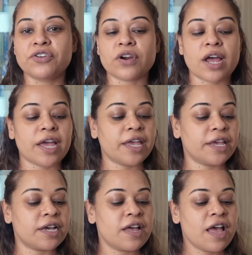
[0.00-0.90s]

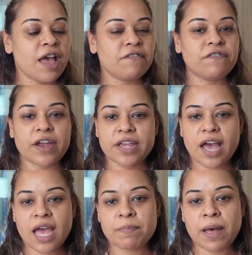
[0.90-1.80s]
drying, very
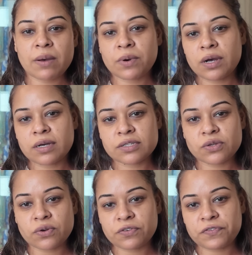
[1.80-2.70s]
high power
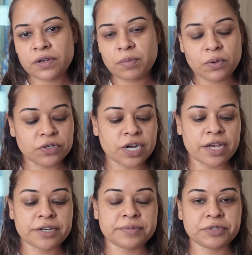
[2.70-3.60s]
sort of a blow
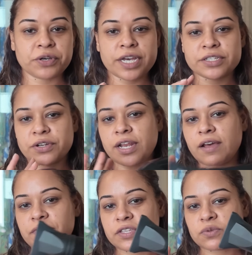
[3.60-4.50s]
dryer, you guys are gonna
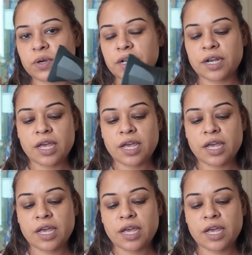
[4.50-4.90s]
love this one.